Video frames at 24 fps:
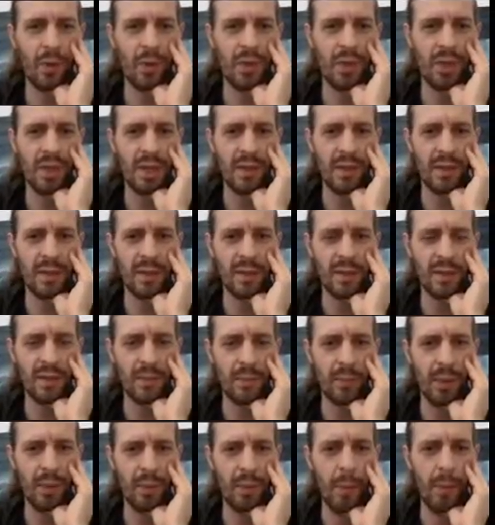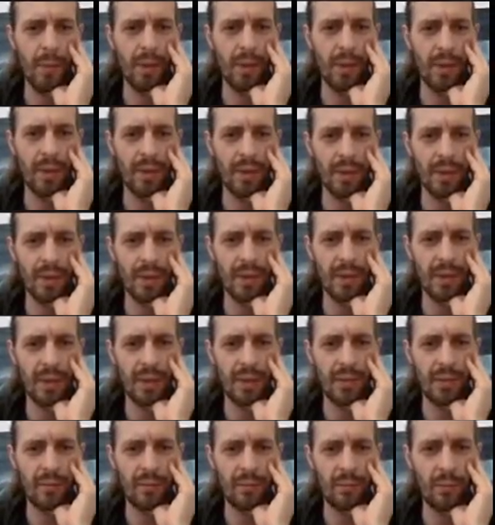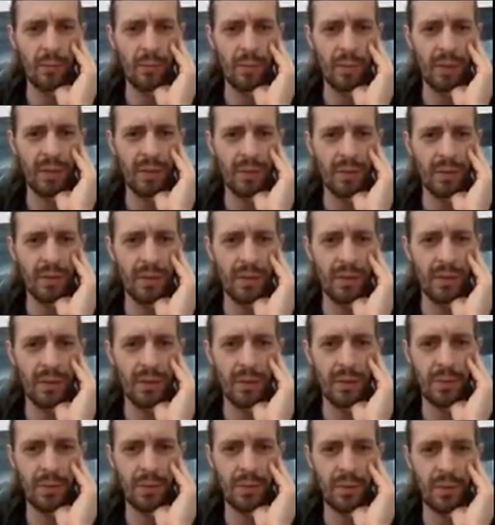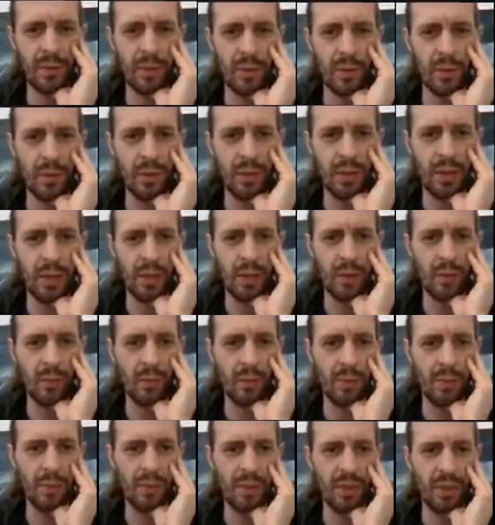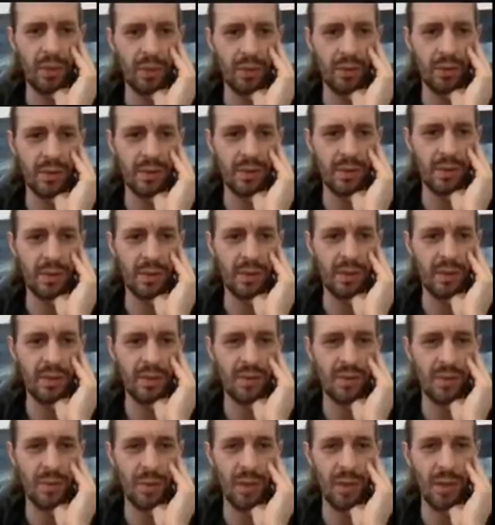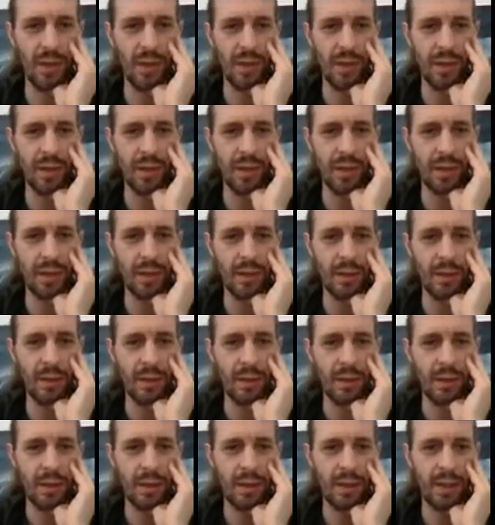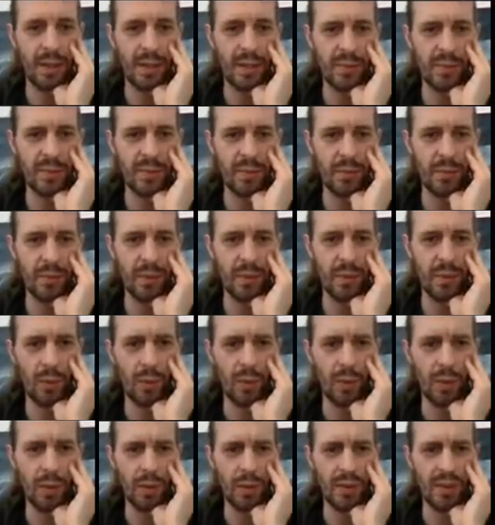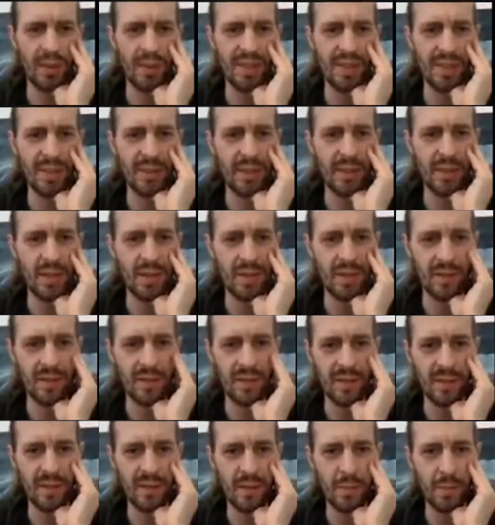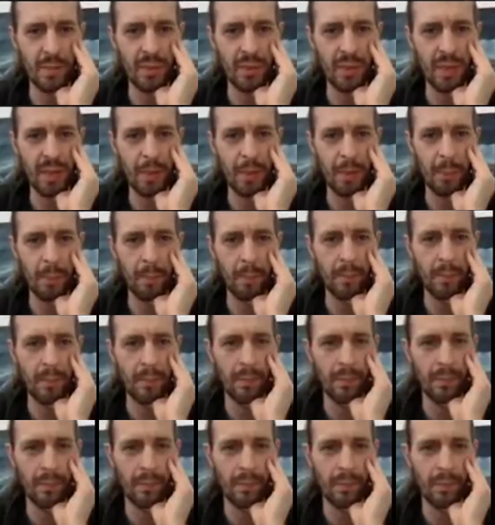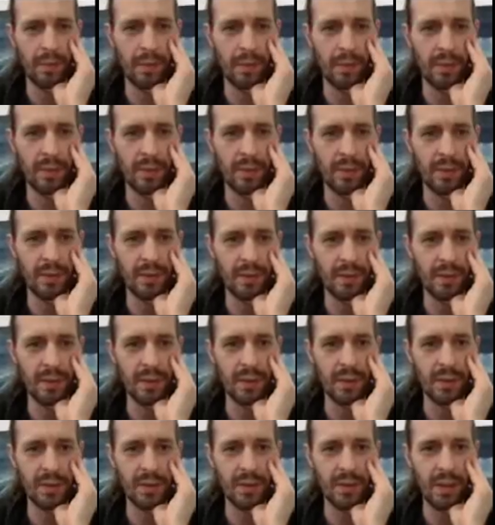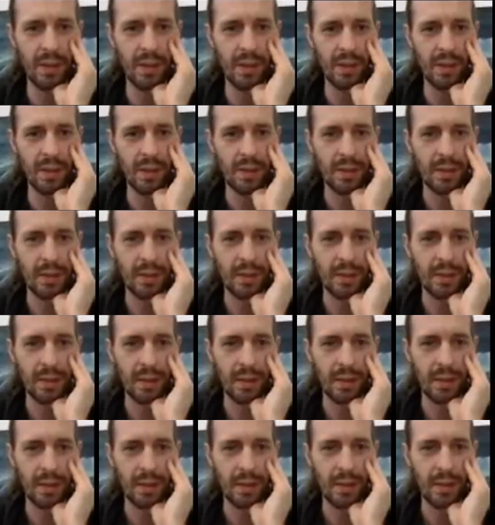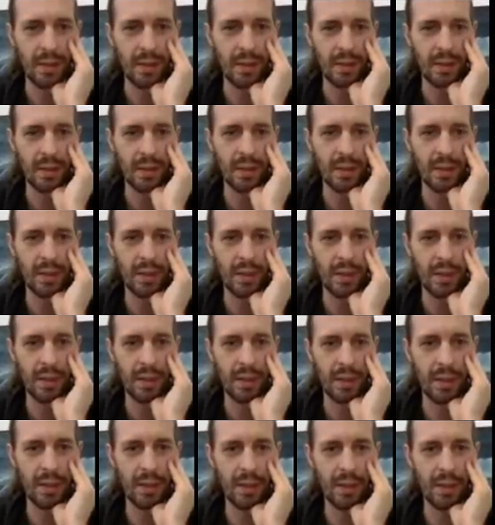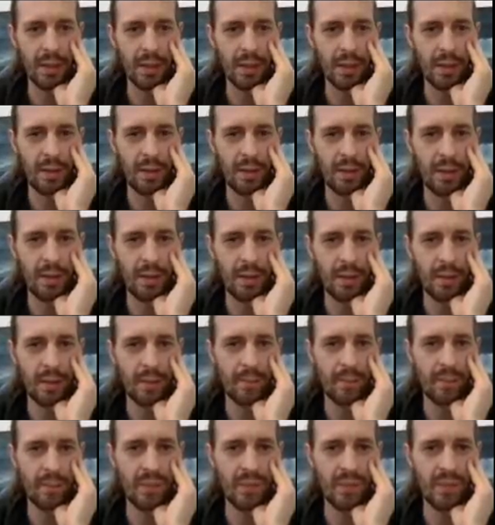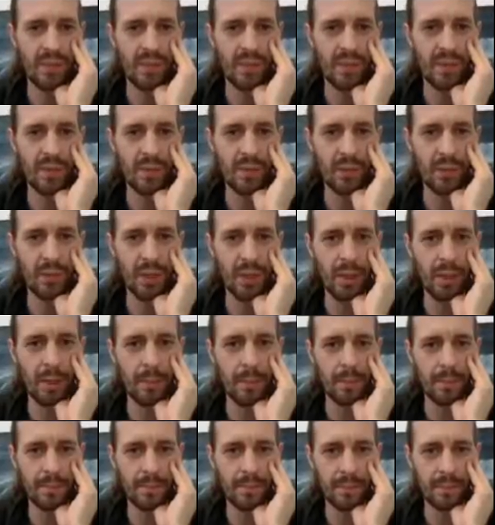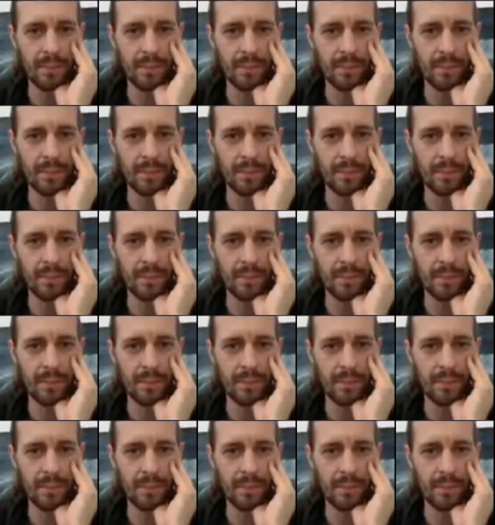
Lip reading: chances, probability that we continue to go down, because this trend line has been broken. It's not just a simple M, it's a like a skewed M.